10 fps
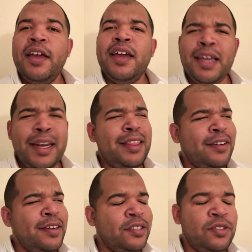And I
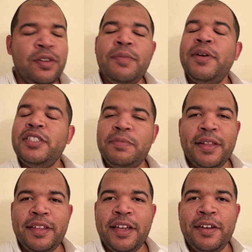learned so much
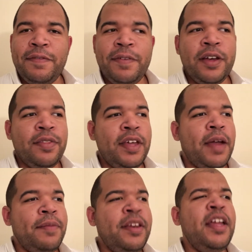about the NFL
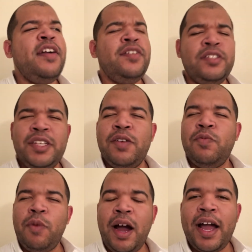that now I understand
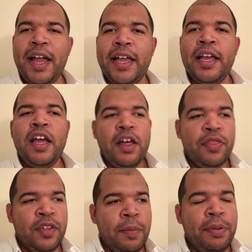why
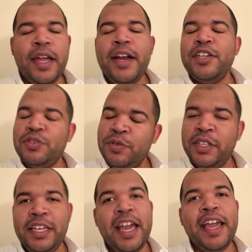the players
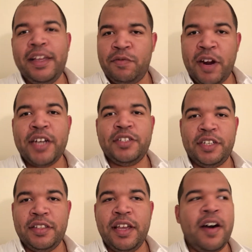really hate Roger
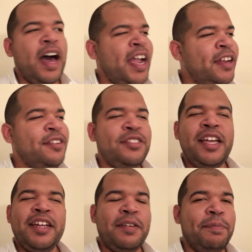Goodell. I
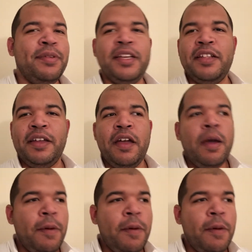understand completely.